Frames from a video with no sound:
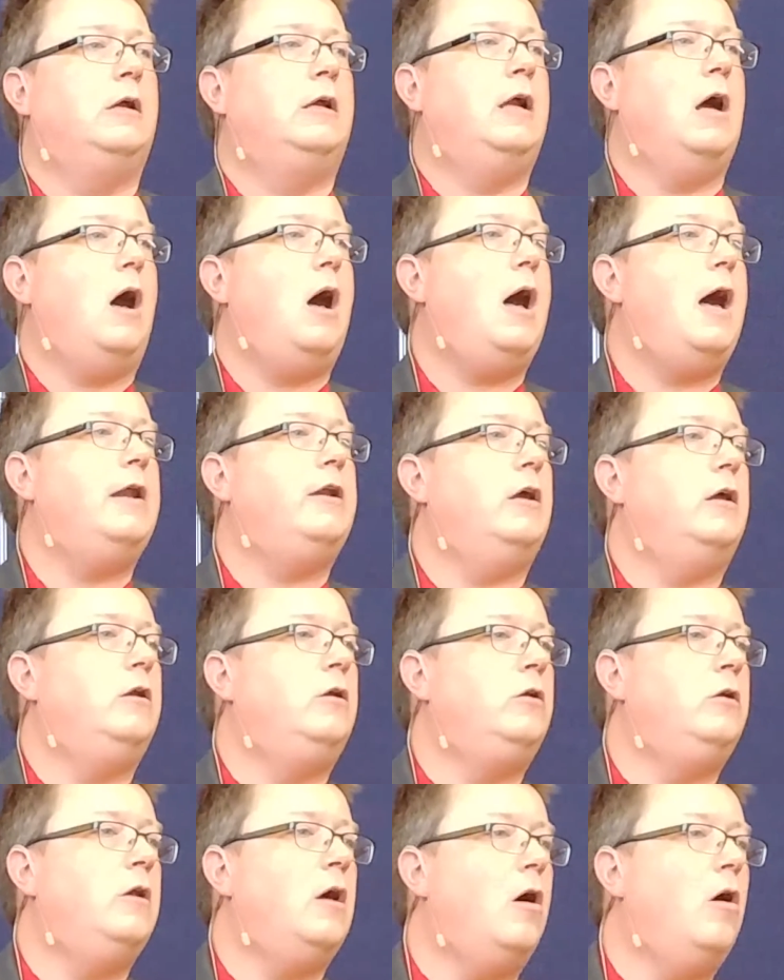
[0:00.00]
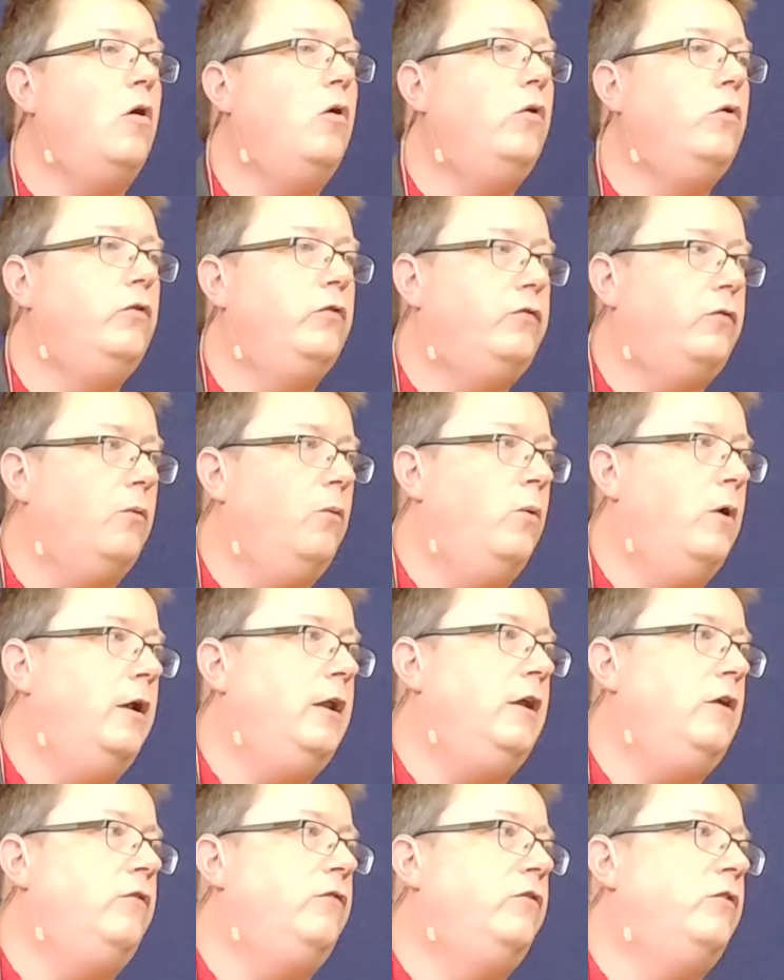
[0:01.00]
God knows
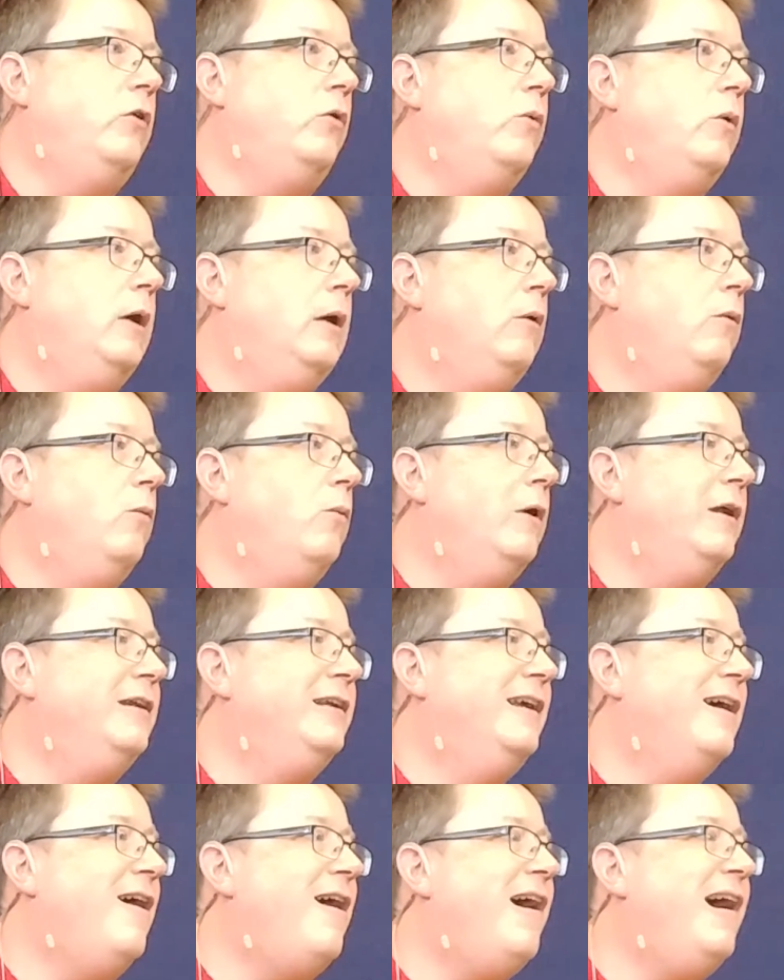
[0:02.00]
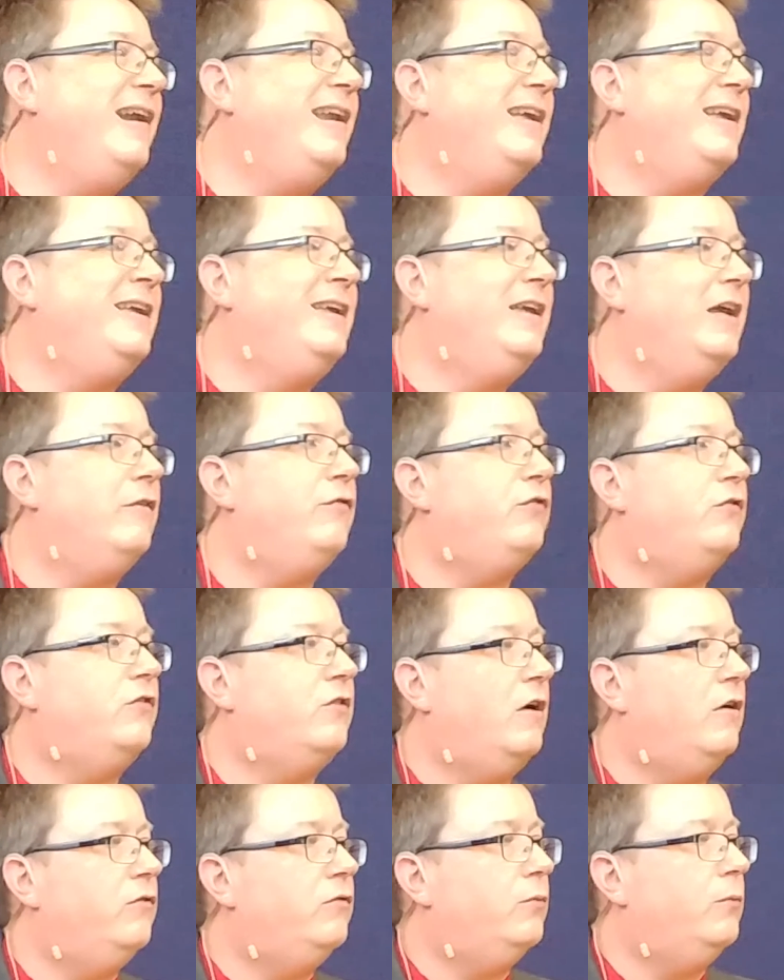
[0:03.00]
what he's doing when God gifts
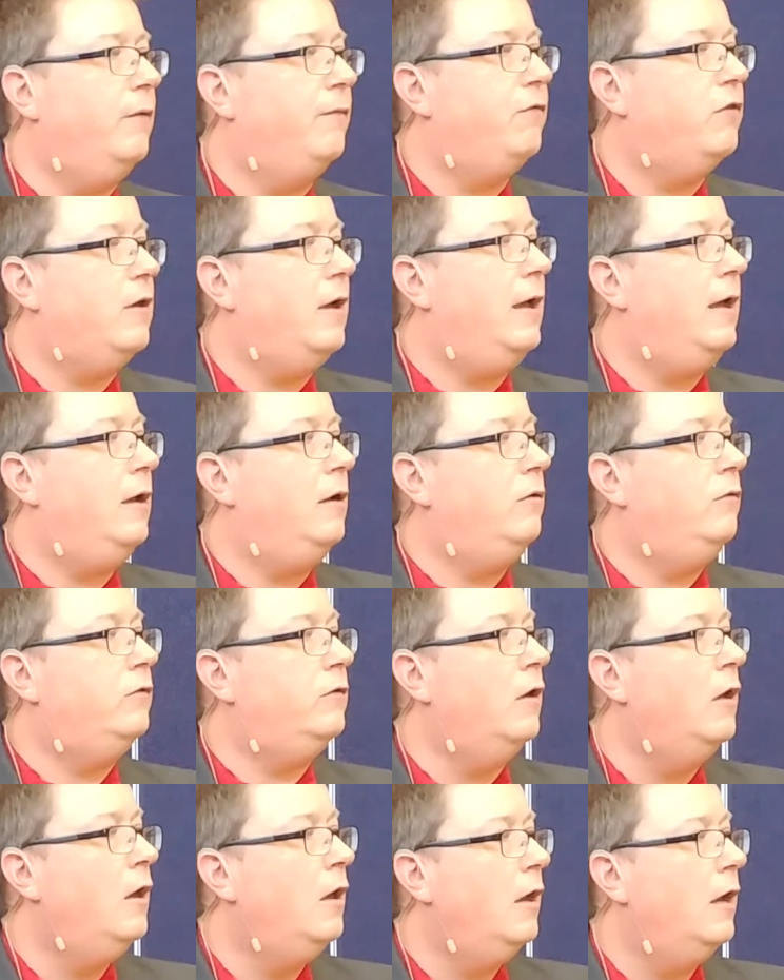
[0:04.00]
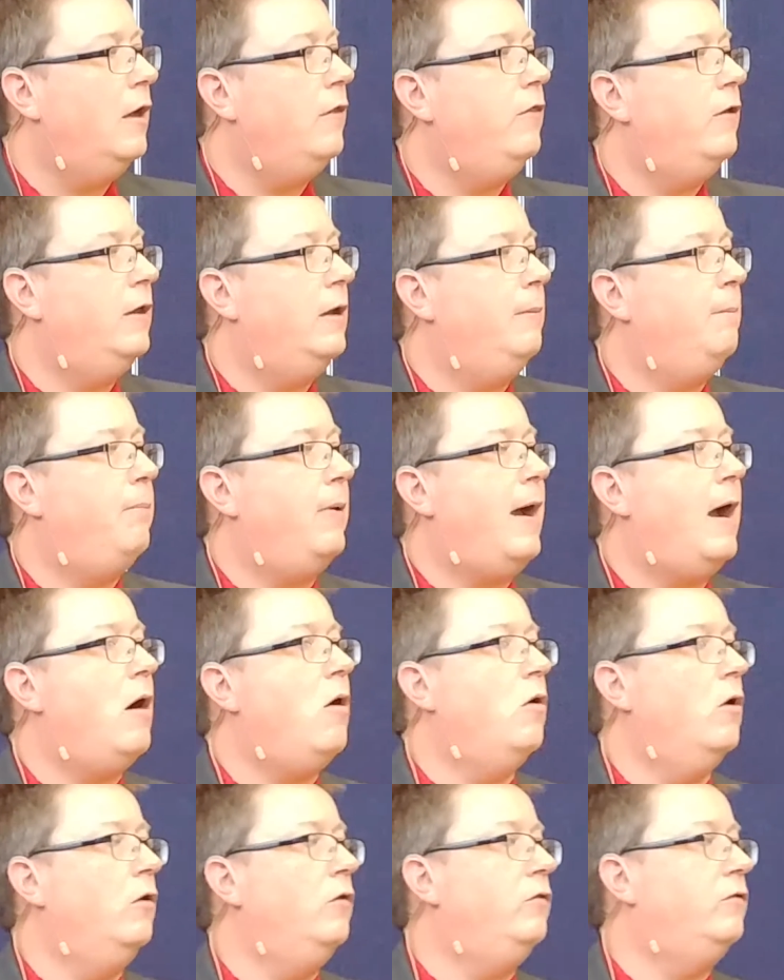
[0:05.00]
us with things and then
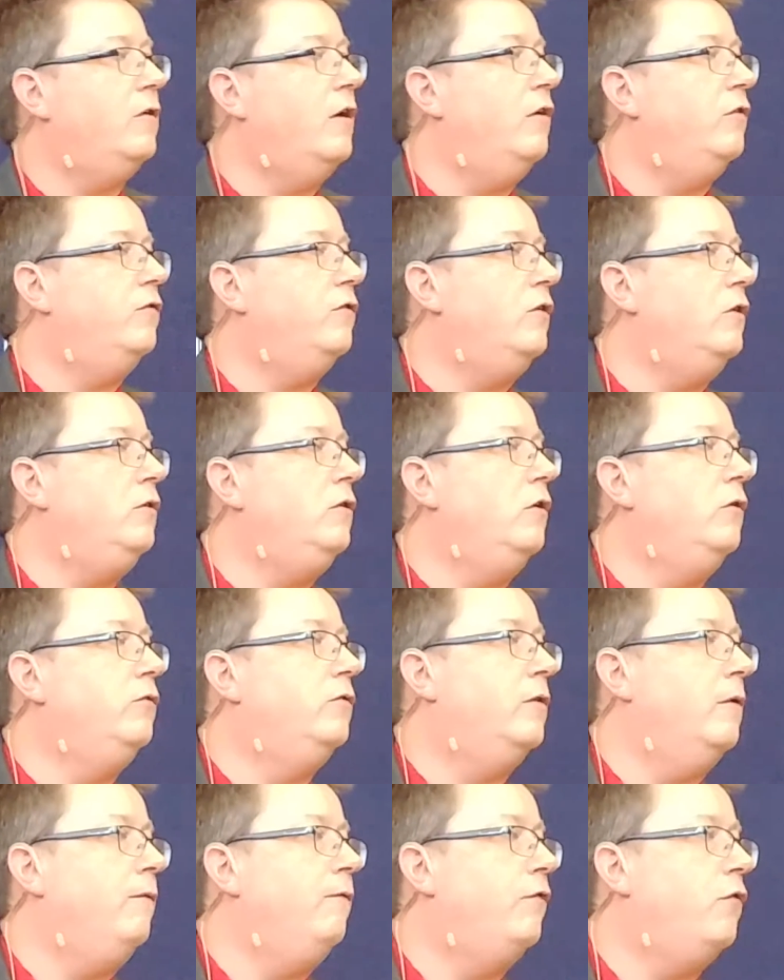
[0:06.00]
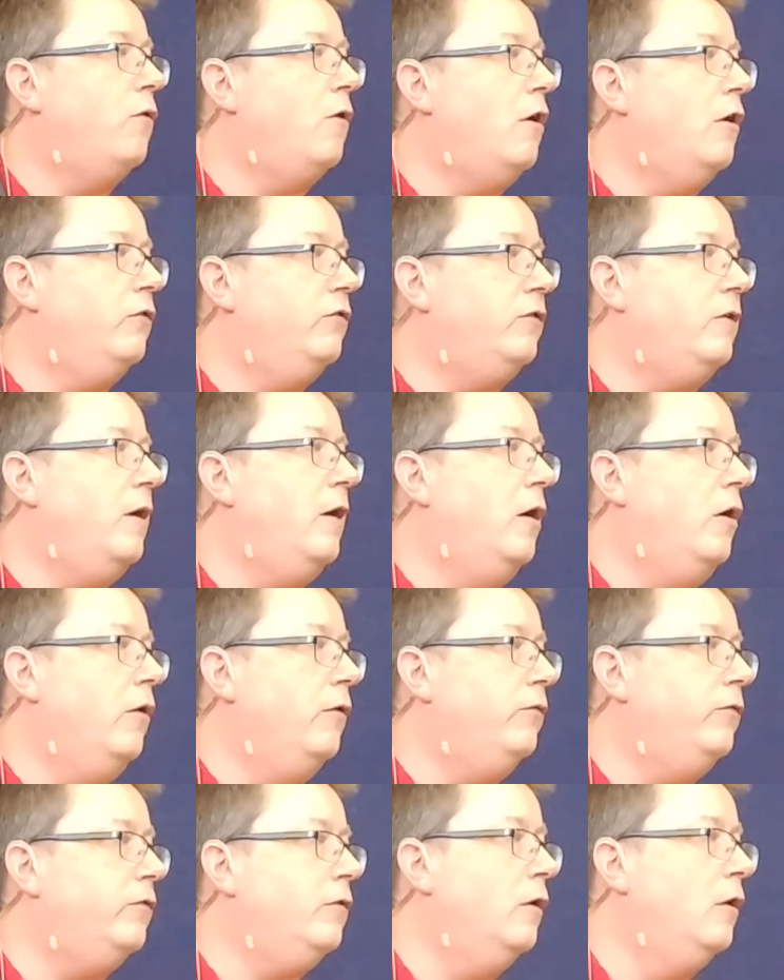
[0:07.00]
empowers us to use them for
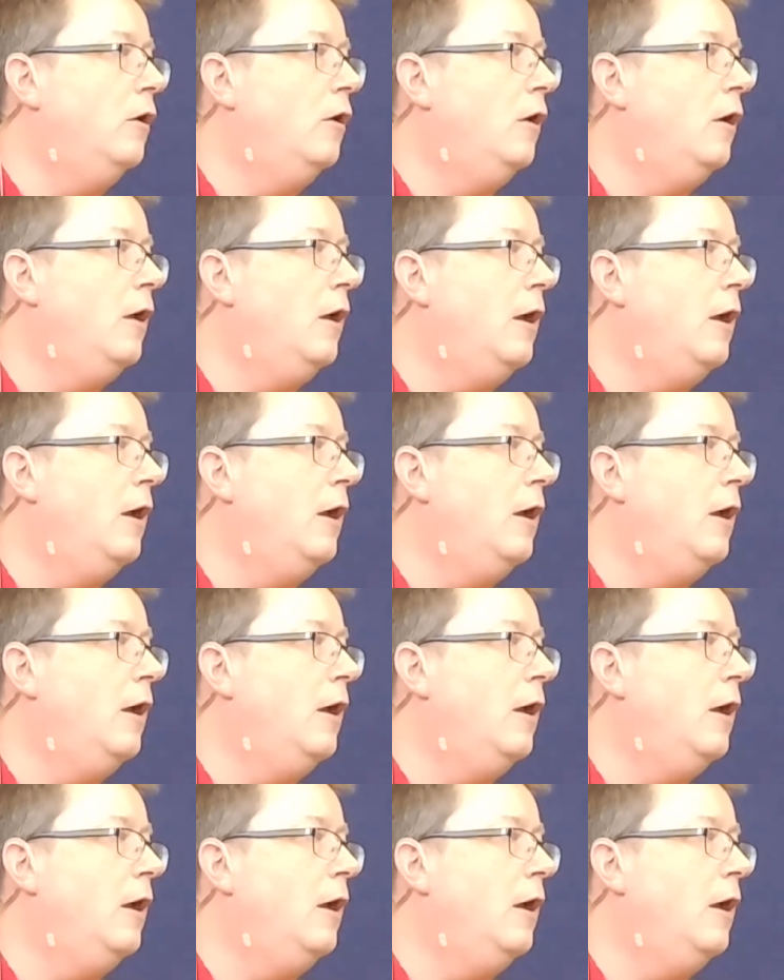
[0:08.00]
ourselves.